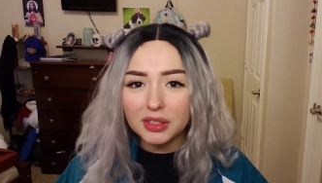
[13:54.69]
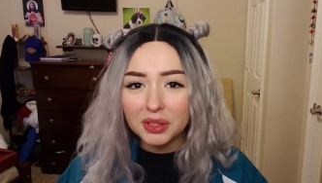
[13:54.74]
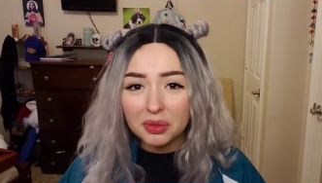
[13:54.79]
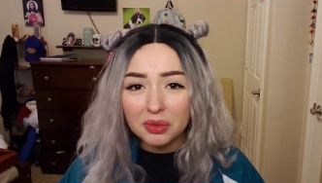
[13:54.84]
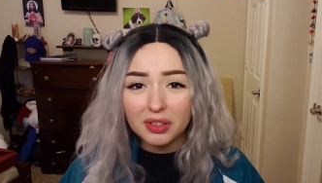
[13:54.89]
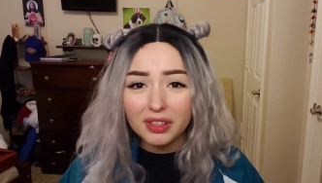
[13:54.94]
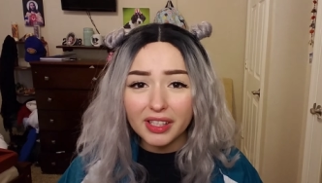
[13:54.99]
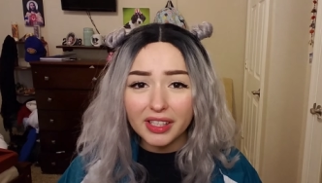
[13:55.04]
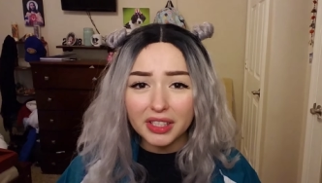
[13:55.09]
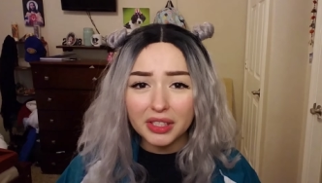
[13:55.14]
do you
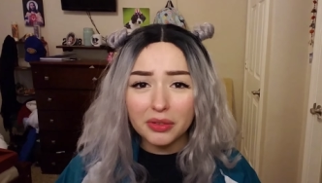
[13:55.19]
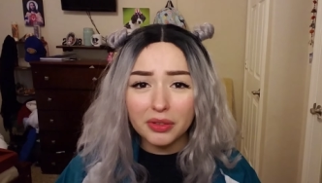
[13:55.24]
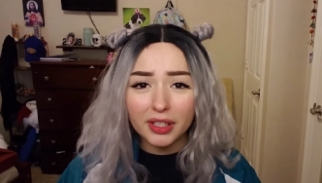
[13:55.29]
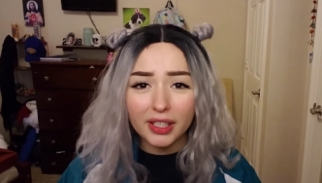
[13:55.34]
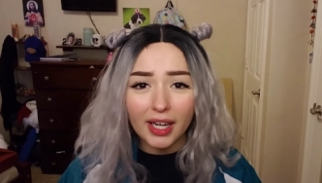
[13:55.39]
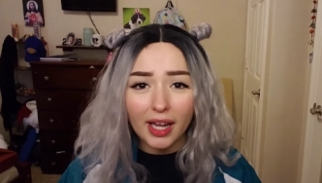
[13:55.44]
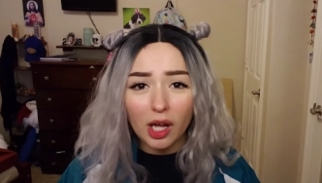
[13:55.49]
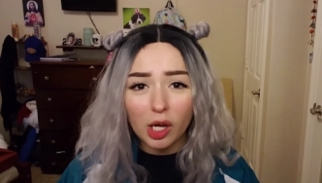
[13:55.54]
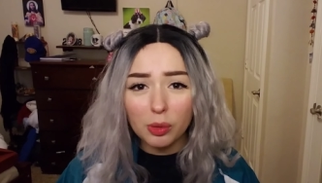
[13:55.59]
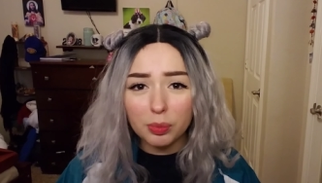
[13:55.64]
think you
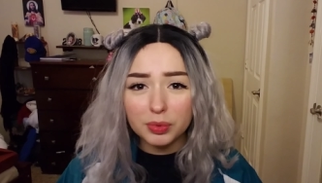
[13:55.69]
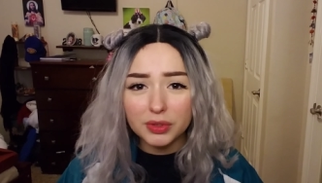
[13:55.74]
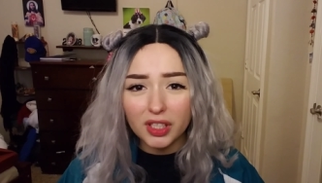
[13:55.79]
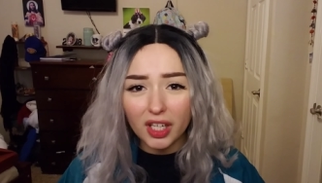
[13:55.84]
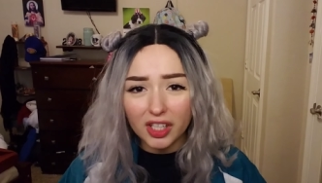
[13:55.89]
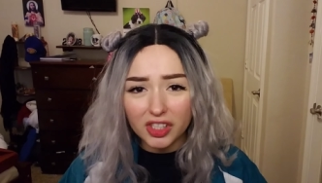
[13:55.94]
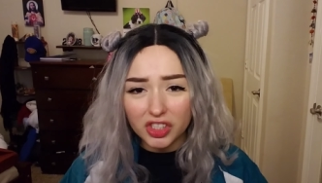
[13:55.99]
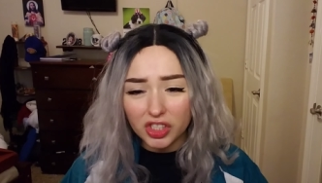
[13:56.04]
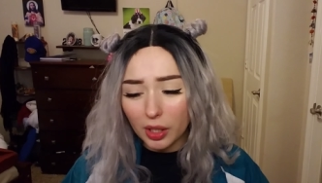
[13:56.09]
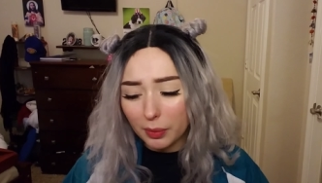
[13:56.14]
could help
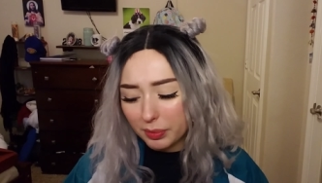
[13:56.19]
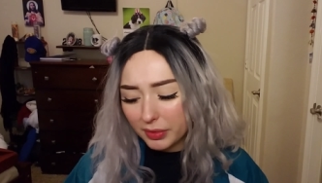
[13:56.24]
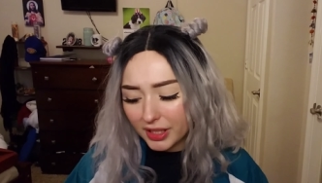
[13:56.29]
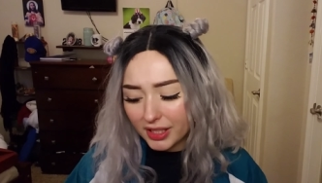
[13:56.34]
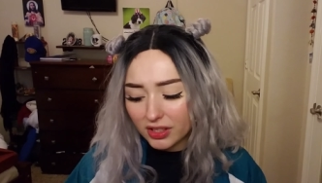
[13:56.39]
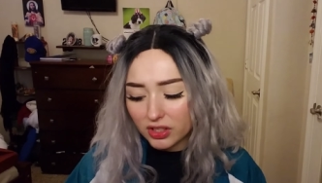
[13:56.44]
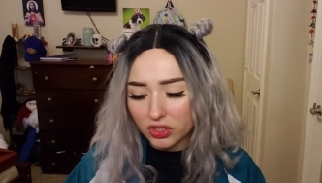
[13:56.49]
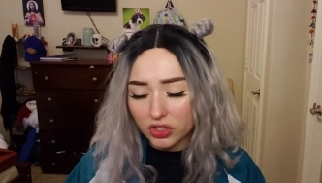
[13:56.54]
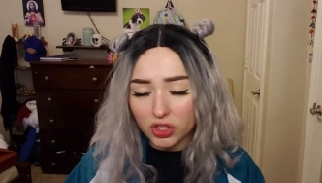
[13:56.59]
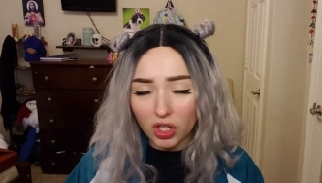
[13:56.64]
touch up
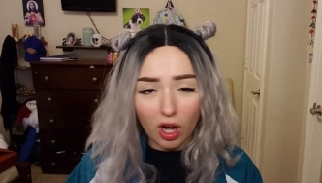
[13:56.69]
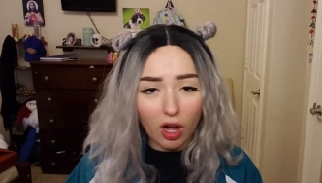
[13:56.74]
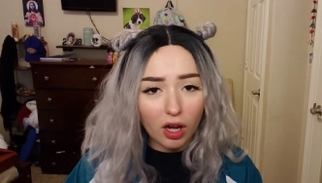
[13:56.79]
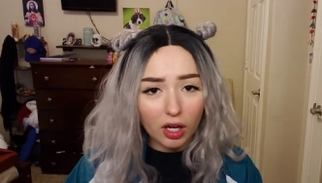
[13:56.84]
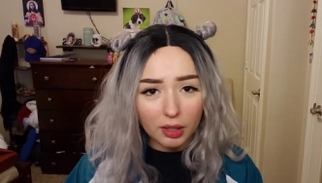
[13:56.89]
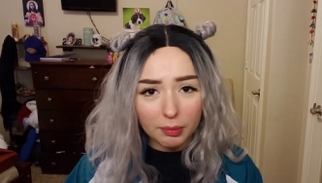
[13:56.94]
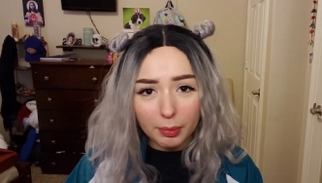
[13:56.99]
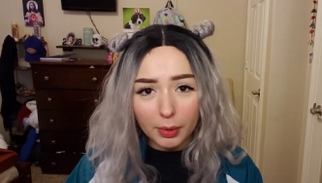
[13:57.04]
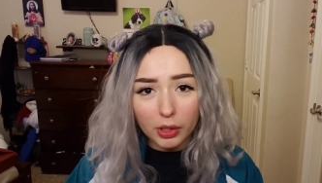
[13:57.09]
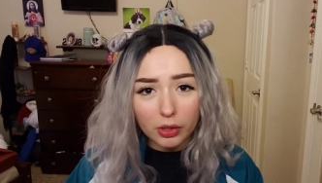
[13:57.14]
this
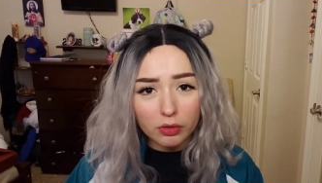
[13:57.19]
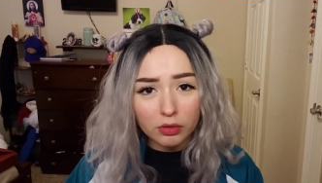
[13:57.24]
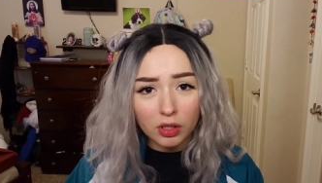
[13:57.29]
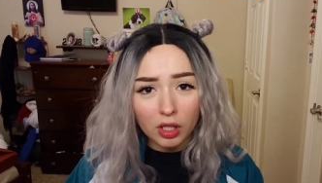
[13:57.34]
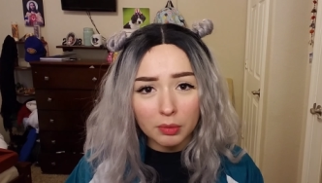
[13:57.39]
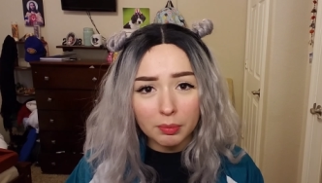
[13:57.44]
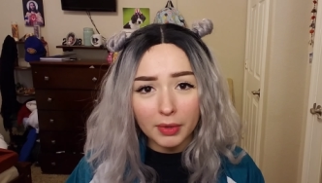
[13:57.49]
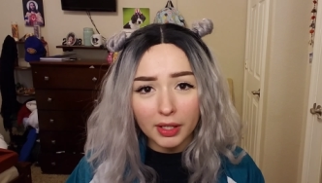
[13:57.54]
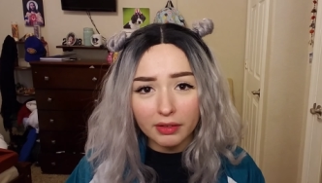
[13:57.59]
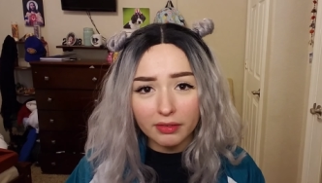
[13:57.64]
dog bone
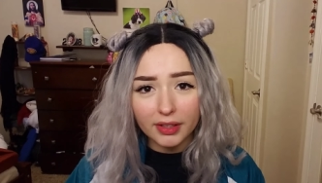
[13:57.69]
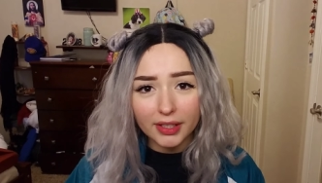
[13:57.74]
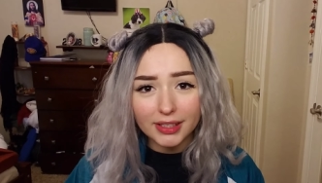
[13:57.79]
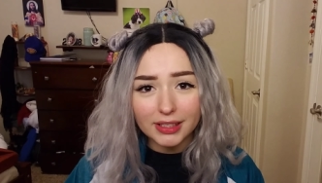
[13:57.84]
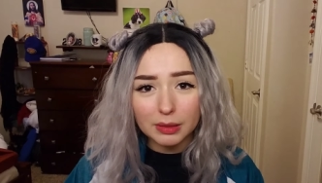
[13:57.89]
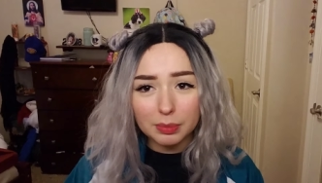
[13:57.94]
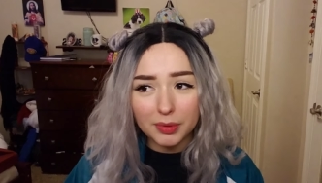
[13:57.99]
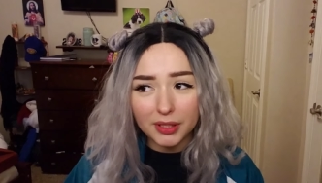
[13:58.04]
on my wrist,